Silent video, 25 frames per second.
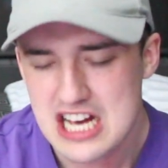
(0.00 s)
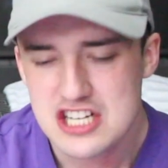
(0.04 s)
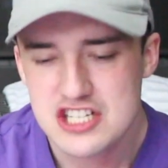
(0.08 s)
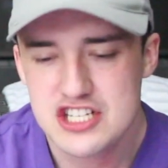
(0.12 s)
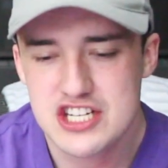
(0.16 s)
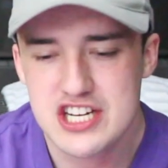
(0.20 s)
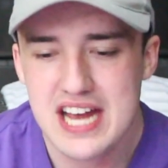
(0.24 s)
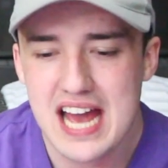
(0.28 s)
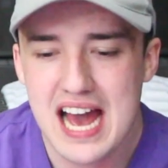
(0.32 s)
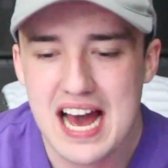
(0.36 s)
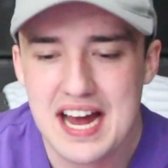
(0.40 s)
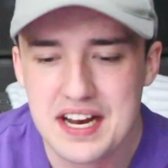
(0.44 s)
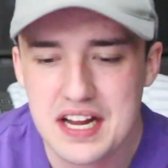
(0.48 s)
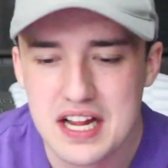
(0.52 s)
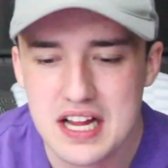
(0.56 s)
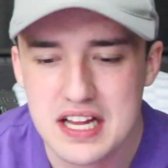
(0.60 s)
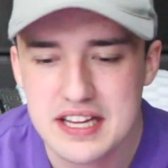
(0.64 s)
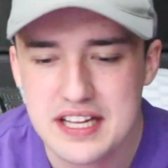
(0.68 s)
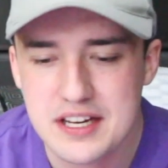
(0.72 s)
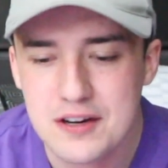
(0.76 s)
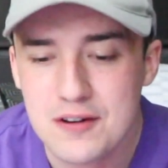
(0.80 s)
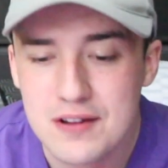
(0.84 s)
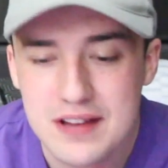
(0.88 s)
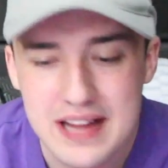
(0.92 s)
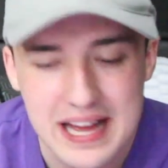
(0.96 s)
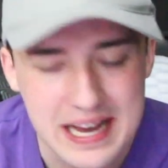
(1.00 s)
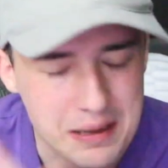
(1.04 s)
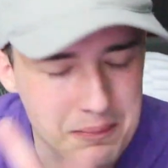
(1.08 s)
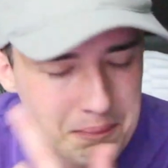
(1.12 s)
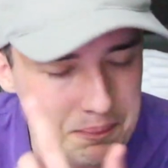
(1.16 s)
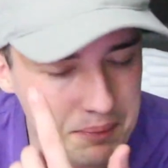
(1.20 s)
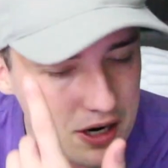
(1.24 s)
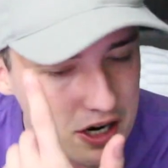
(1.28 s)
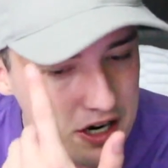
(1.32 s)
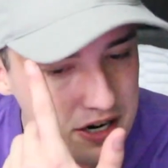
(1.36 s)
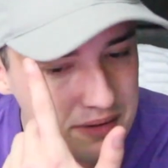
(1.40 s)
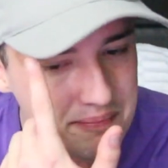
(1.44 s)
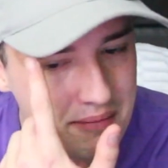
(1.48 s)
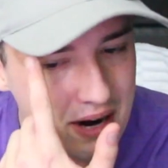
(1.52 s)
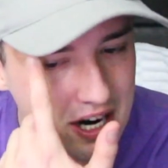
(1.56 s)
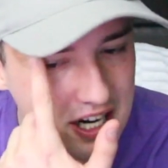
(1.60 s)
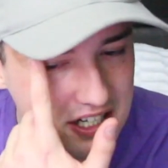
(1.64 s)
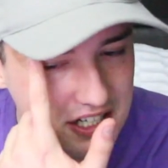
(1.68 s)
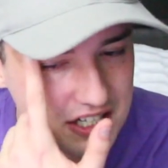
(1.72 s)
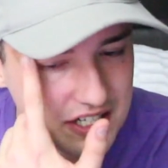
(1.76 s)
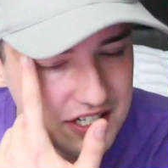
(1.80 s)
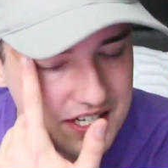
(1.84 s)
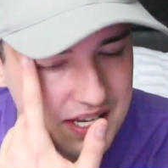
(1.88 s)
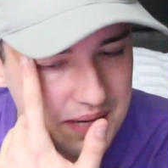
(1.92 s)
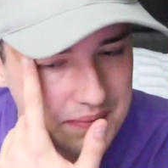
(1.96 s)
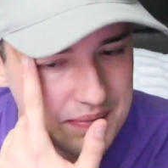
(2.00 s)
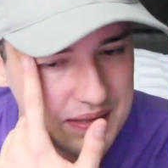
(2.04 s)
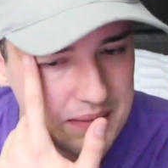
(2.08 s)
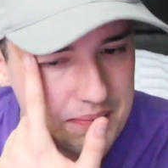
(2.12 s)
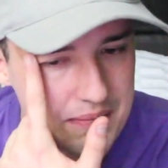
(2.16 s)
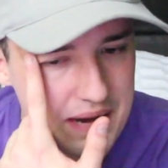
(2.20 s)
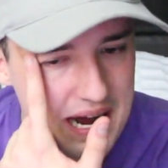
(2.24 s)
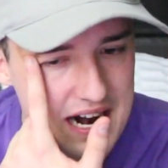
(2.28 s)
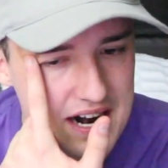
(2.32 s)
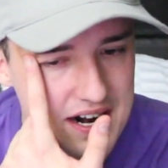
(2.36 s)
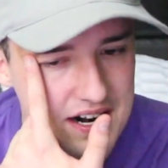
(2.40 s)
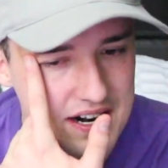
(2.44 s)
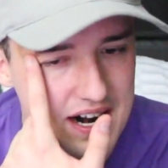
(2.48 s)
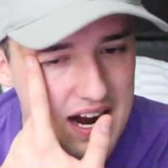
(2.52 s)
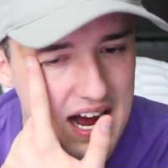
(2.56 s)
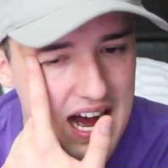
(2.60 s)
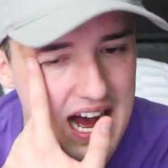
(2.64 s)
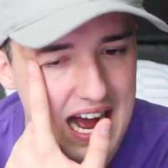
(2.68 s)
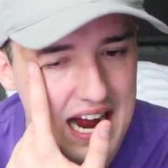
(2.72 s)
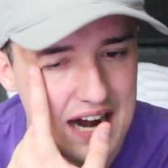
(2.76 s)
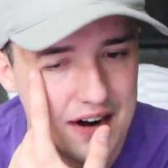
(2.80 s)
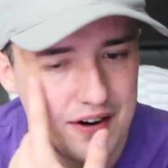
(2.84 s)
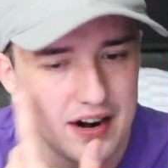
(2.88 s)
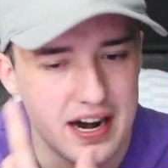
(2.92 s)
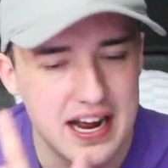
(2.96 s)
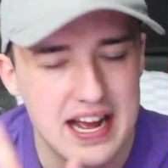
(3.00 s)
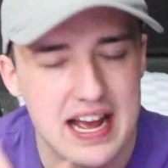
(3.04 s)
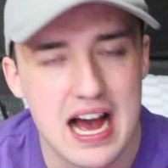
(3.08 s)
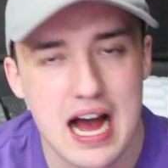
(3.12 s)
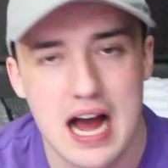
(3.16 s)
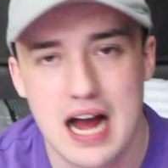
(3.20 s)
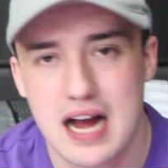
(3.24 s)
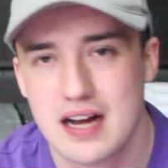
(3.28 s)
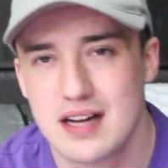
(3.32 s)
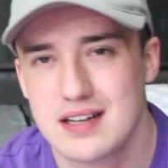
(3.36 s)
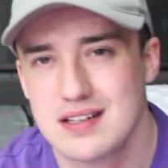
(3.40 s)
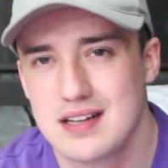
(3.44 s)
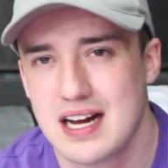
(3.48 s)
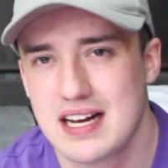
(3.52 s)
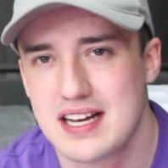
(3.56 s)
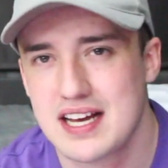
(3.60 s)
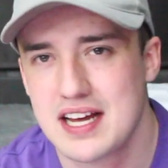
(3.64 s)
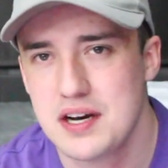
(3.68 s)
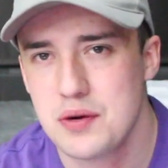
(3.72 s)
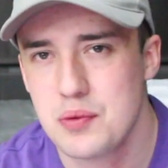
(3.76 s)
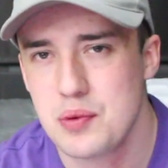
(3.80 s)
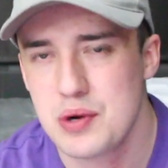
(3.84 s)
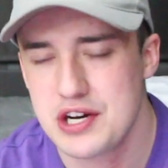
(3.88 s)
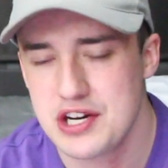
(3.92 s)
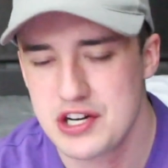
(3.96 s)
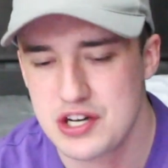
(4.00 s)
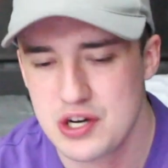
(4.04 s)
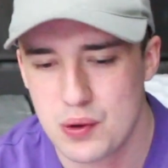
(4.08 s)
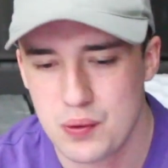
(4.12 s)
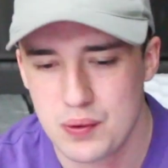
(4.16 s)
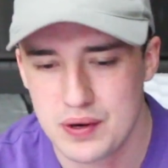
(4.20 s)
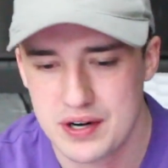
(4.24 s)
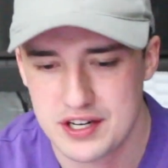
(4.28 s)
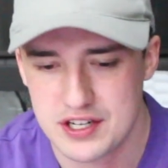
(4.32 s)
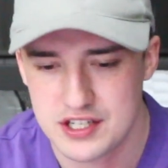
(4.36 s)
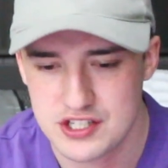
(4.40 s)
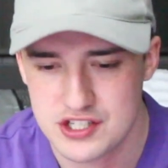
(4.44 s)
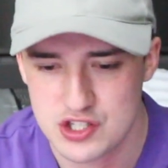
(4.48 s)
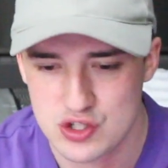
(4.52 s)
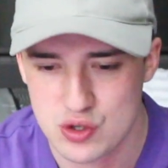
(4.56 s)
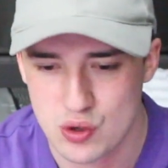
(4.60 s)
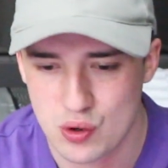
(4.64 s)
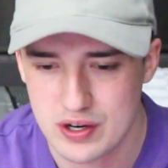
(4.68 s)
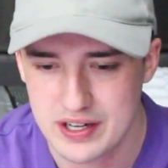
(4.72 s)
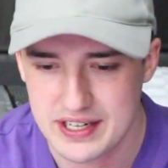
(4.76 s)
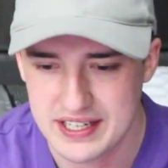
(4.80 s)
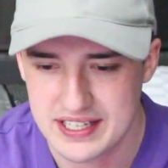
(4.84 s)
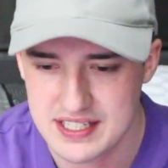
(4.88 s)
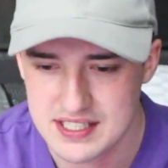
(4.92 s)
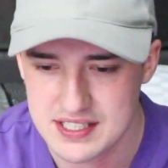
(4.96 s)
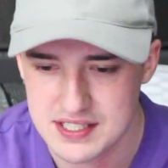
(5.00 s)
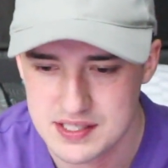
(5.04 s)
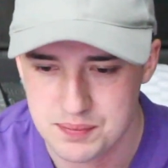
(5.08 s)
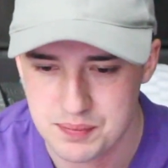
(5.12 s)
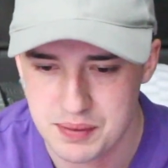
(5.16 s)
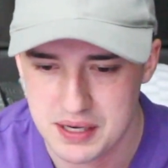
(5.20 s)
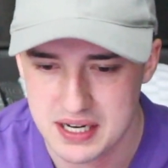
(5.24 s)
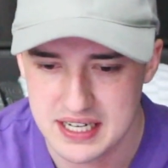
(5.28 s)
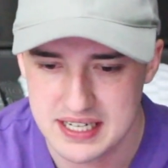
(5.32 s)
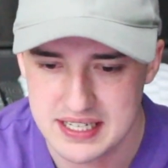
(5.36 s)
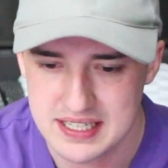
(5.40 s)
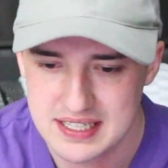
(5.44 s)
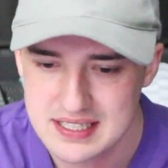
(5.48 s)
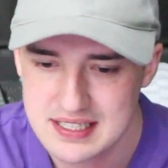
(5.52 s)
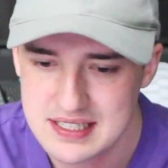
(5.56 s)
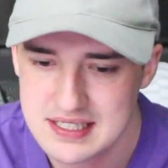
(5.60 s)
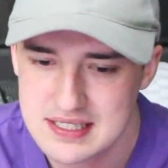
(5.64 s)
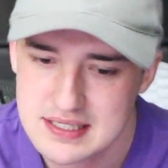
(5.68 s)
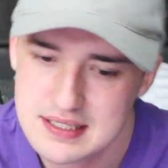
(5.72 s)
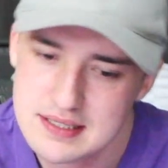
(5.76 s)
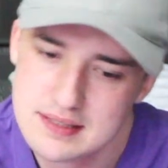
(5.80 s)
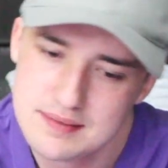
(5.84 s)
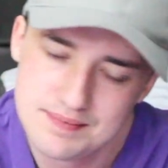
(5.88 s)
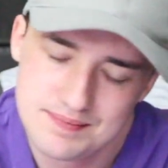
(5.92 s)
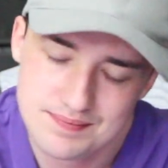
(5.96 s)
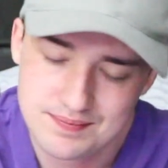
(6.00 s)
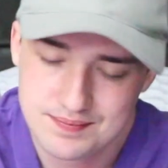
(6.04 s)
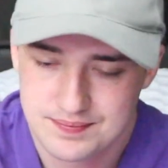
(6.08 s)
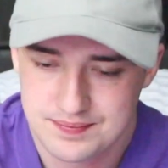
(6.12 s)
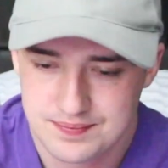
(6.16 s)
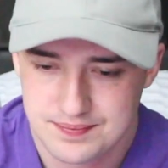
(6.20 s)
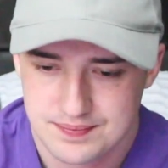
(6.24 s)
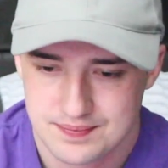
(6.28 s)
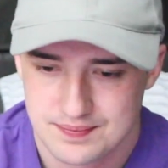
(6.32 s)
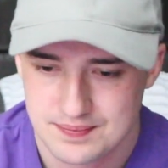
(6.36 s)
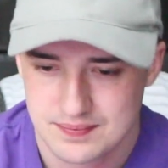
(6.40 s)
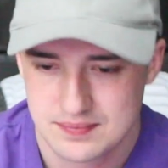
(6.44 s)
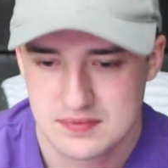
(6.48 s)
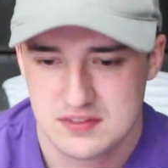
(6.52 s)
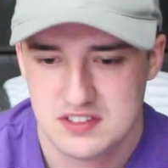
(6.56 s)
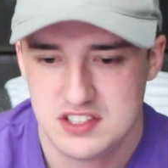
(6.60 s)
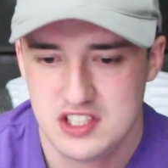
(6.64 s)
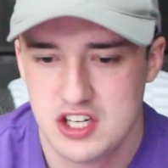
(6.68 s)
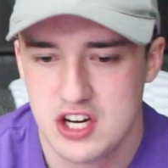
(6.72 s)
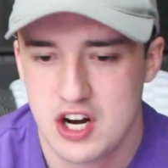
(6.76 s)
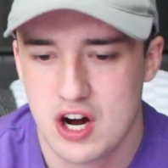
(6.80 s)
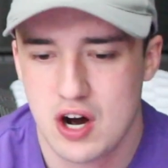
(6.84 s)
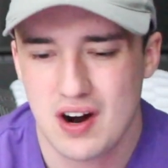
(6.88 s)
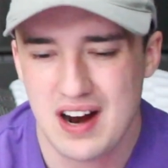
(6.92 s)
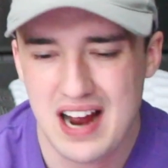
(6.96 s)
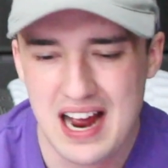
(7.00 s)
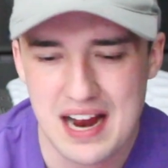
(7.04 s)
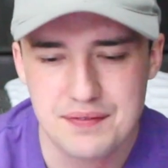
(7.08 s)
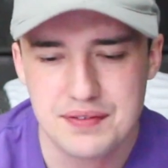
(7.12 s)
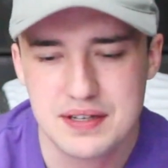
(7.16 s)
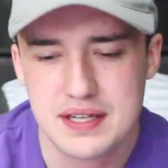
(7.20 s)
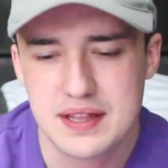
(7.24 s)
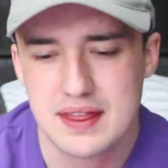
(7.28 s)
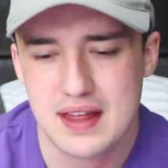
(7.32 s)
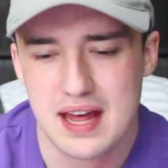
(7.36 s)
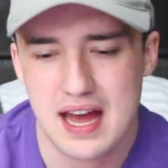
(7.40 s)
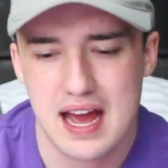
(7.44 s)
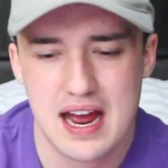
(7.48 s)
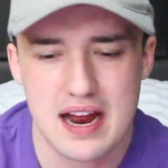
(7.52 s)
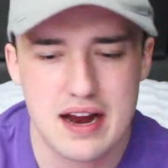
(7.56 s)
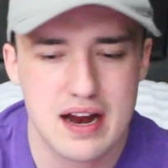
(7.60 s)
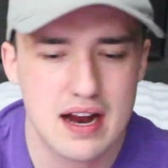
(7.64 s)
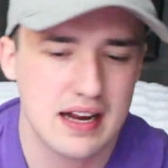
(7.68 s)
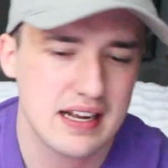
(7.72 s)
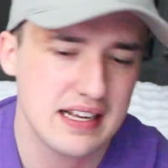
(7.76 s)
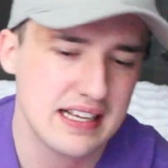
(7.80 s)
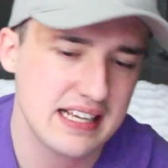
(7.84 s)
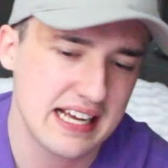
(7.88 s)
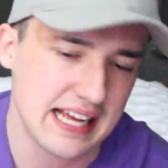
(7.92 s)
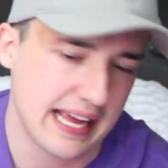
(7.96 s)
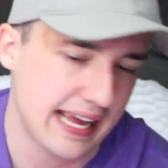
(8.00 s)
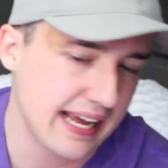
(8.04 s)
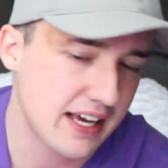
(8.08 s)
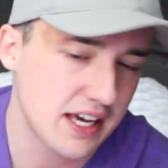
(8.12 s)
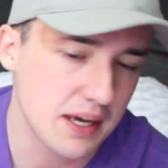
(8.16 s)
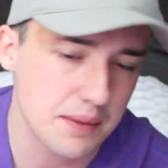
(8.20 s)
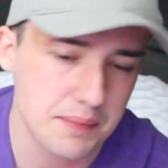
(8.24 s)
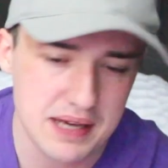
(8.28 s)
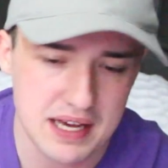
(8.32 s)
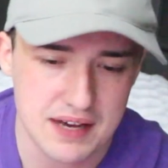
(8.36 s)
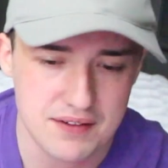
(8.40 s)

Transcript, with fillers: She had a little, like, burn mark or something by her eye, right? I kind of want to know what her story is, but, you know, everything, it could